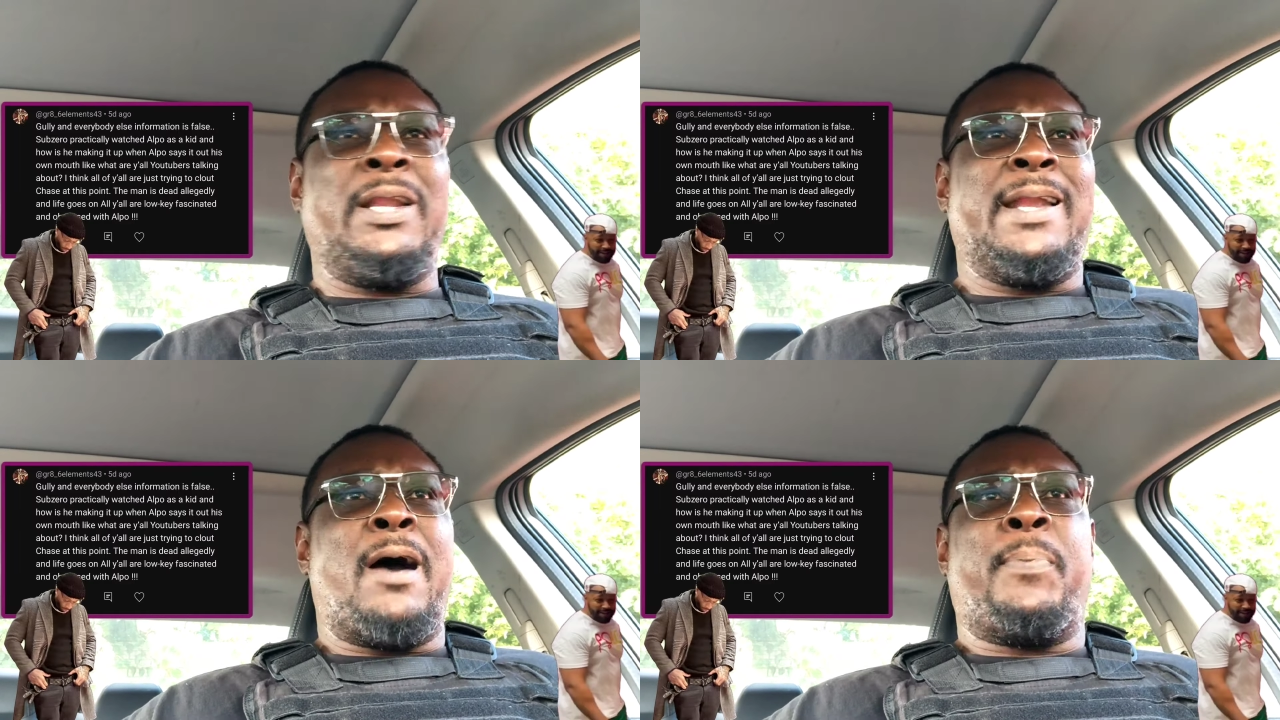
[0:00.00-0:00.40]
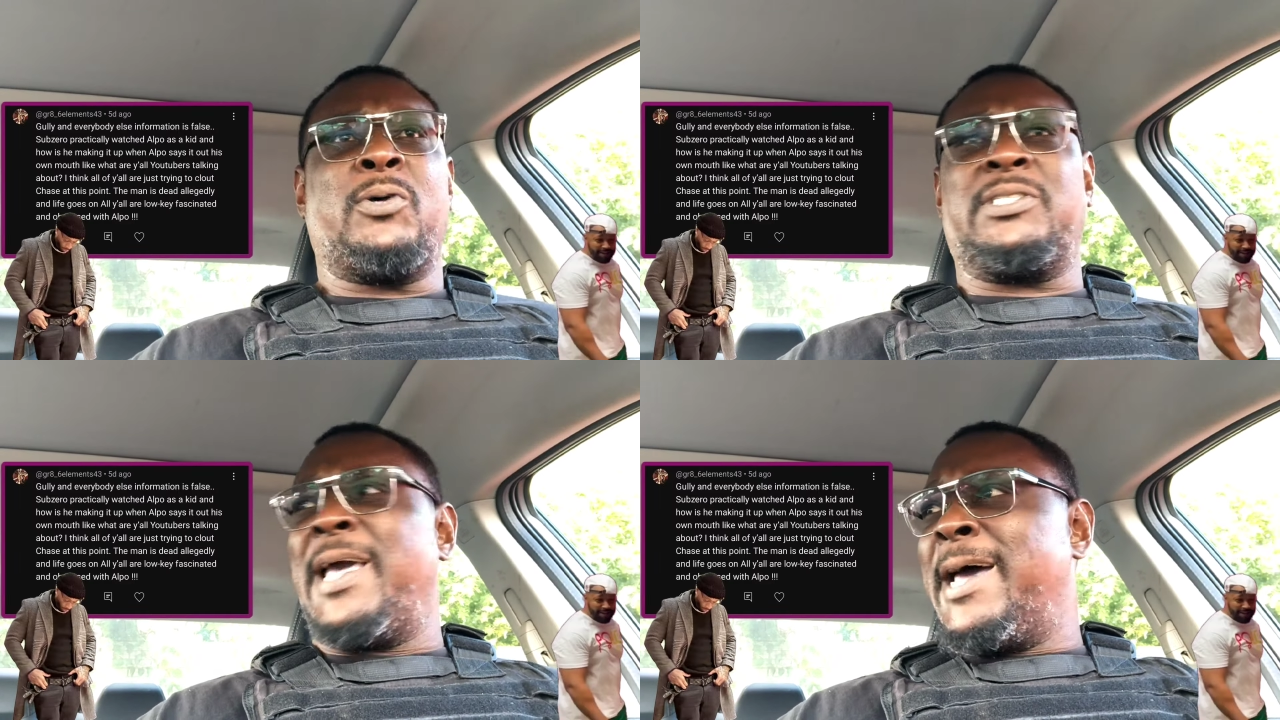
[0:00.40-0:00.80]
What did
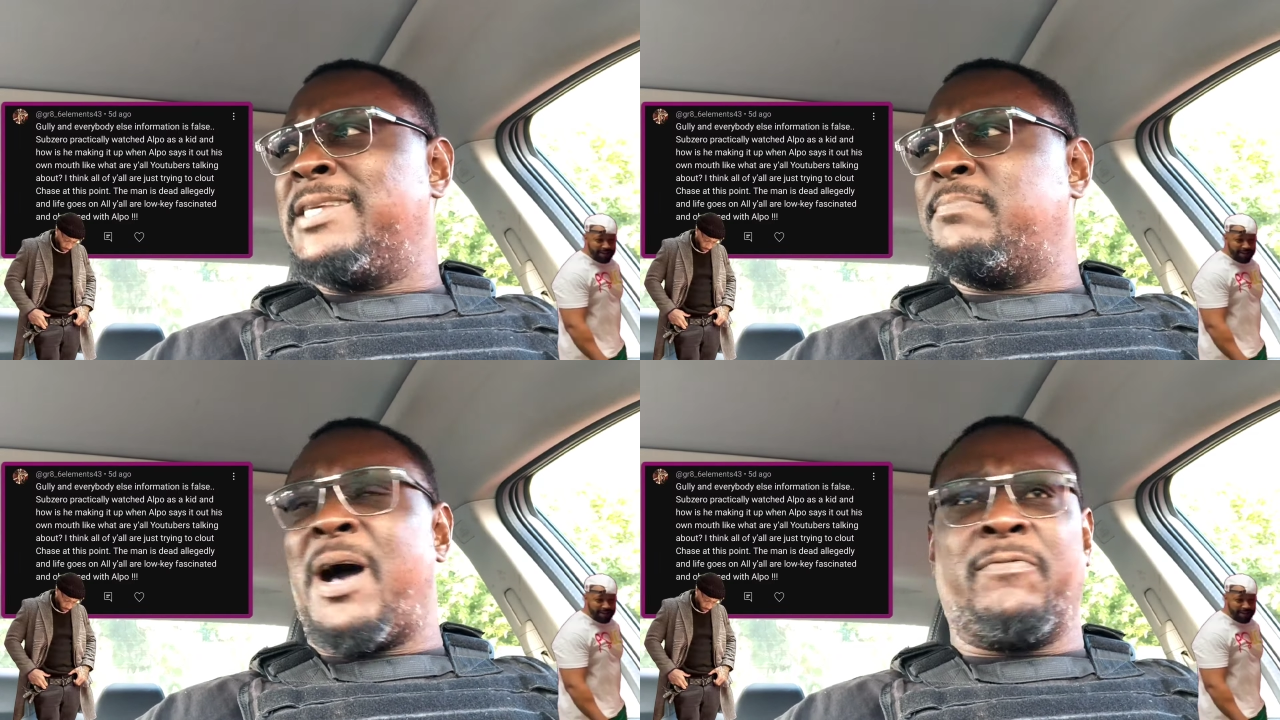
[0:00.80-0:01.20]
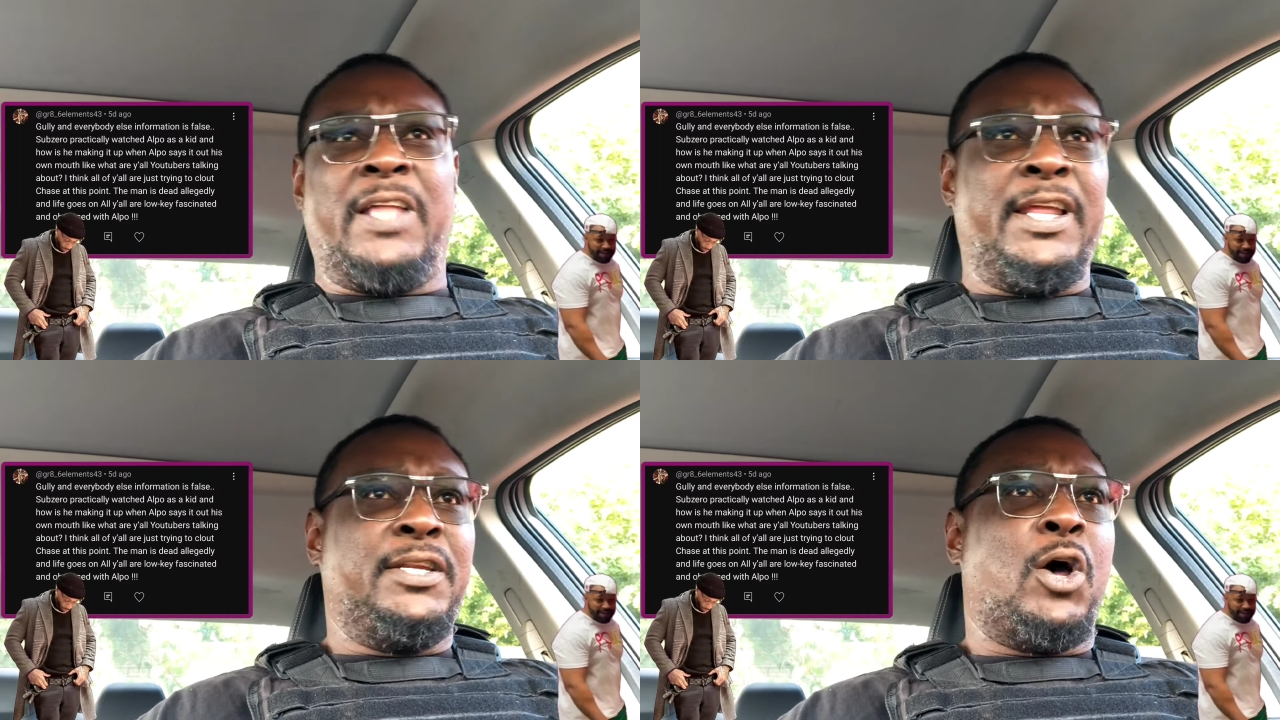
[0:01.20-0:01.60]
Alpo say out his
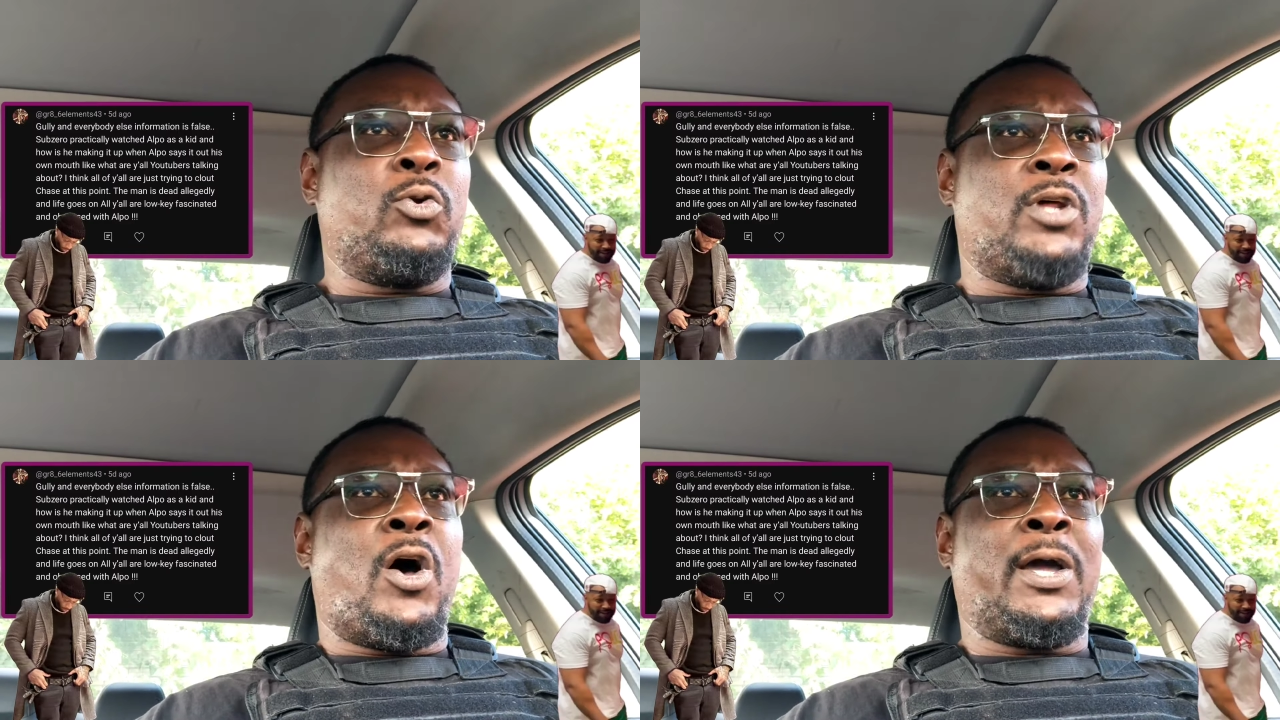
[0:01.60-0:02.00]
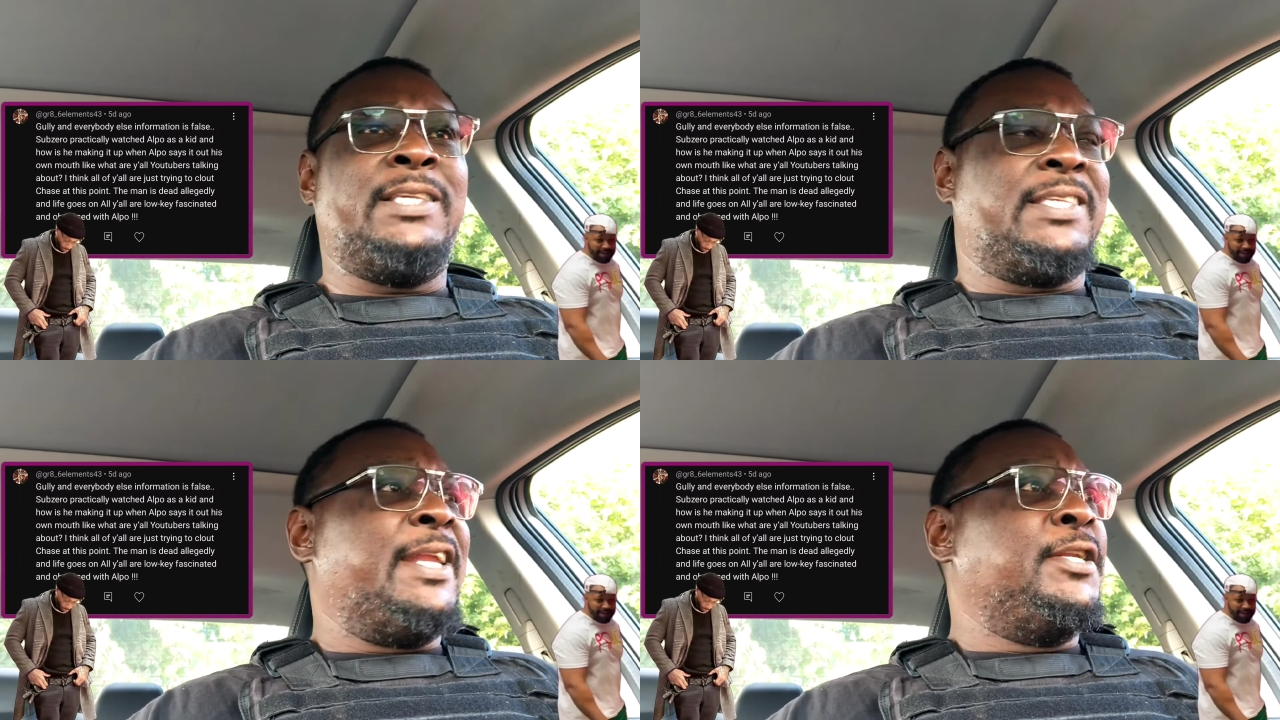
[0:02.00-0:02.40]
mouth? That he know dog?
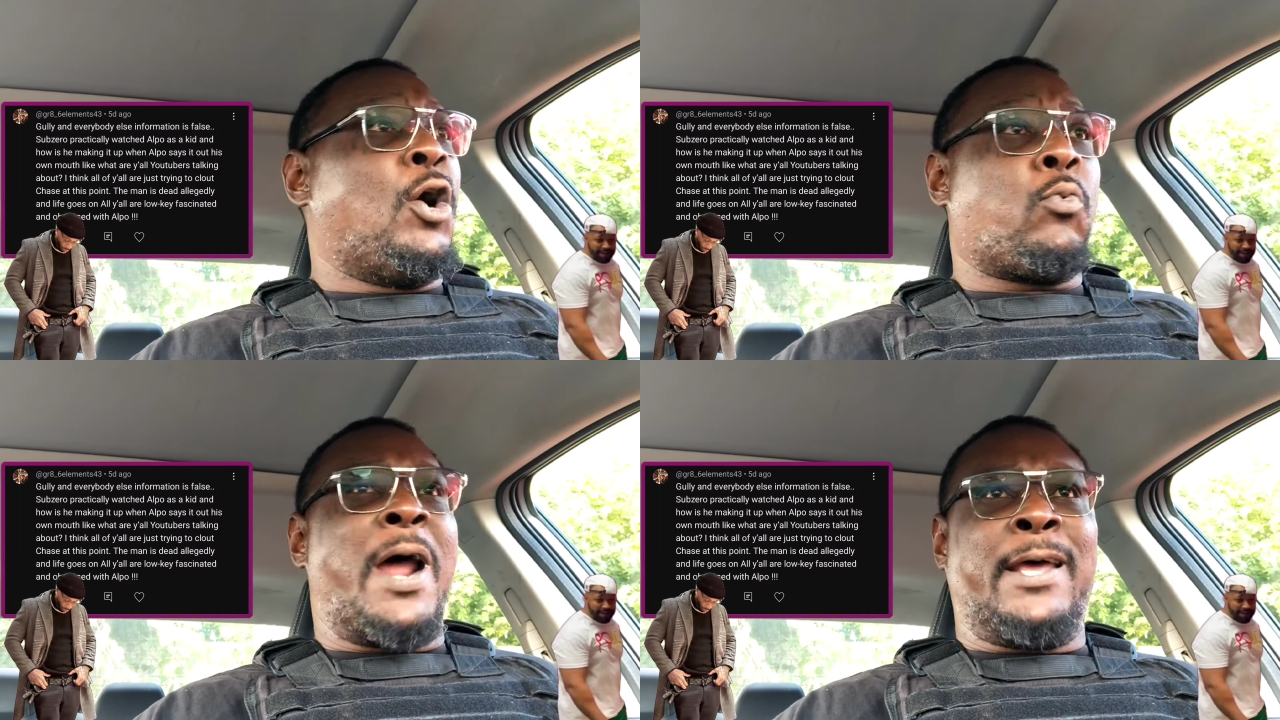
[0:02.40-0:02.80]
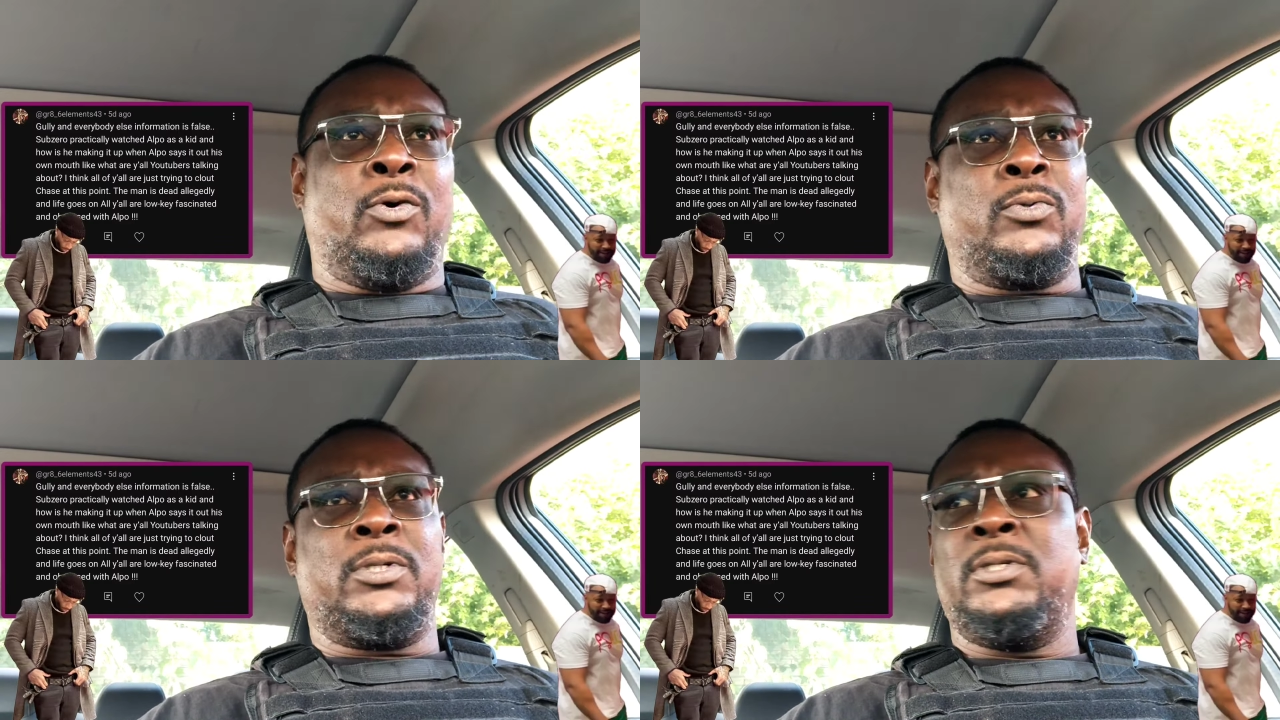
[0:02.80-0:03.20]
He said he know
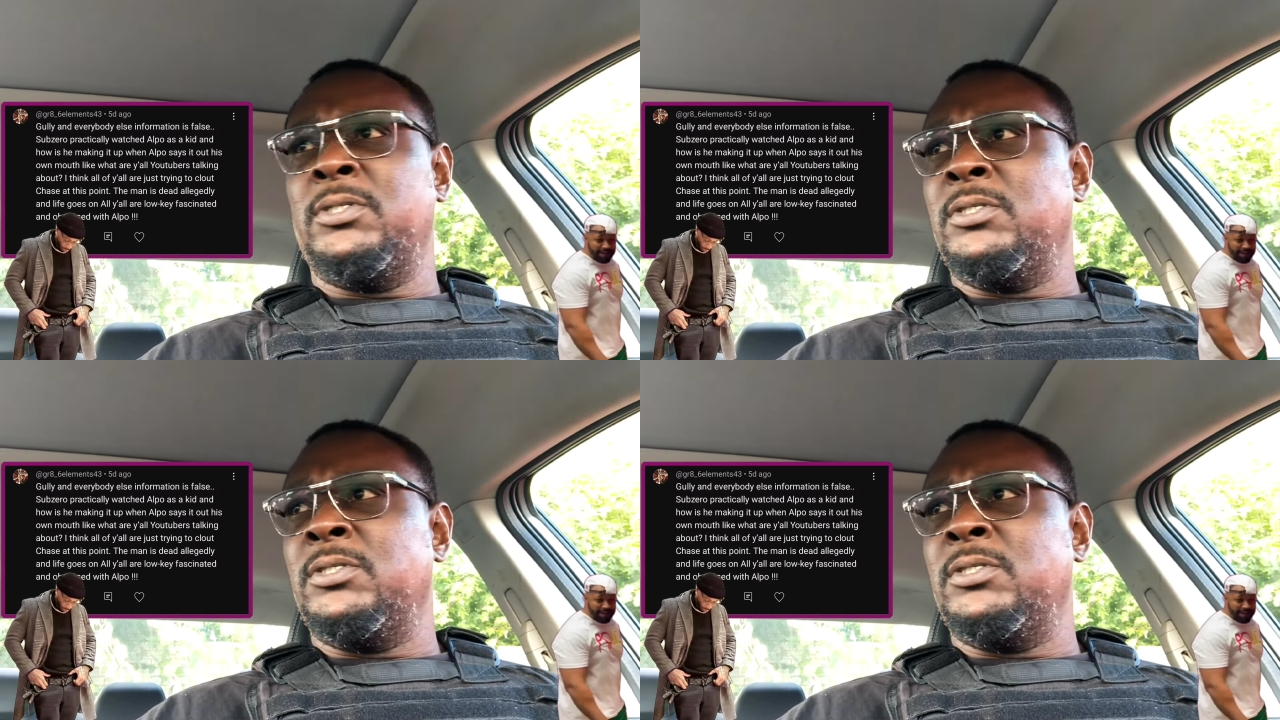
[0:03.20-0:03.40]
Ronald.